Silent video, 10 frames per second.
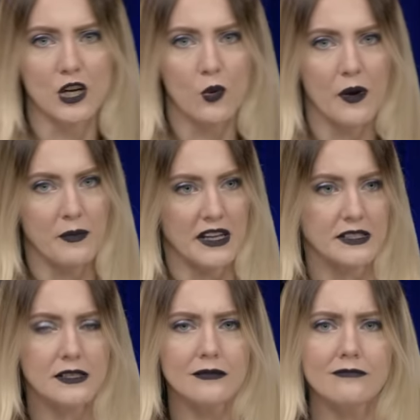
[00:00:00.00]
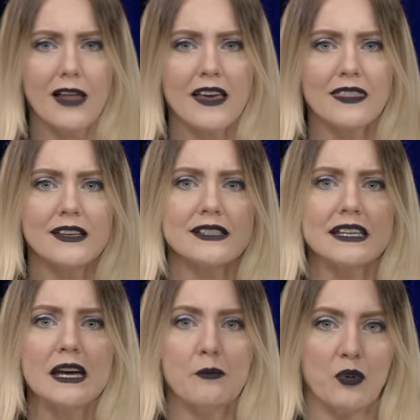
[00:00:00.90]
equipment, like this
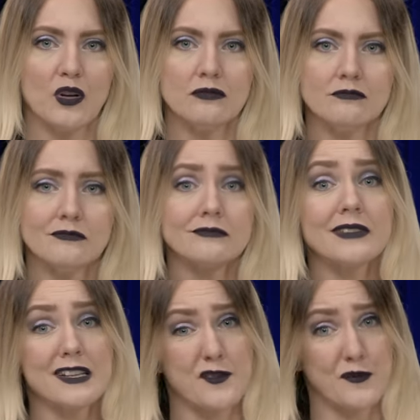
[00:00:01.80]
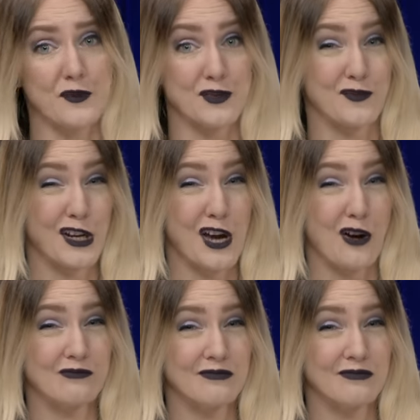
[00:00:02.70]
gimbal. That's for a future video.